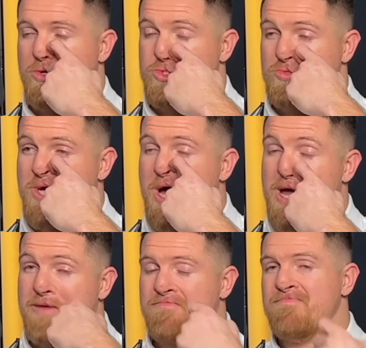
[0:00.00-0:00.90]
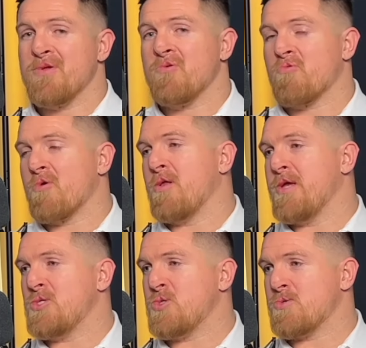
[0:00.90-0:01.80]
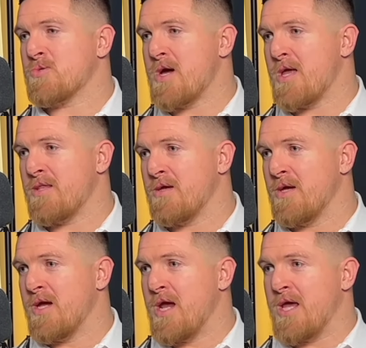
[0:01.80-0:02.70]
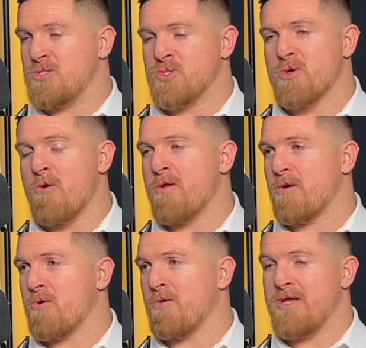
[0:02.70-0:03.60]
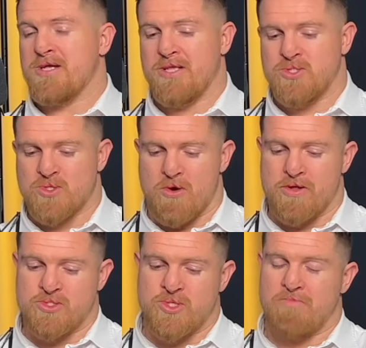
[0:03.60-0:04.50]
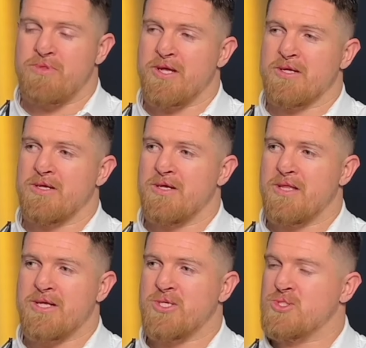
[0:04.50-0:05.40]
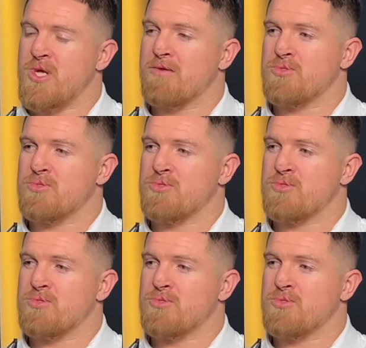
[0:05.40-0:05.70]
So time really is your friend in starting early, in starting something. Like, you just have to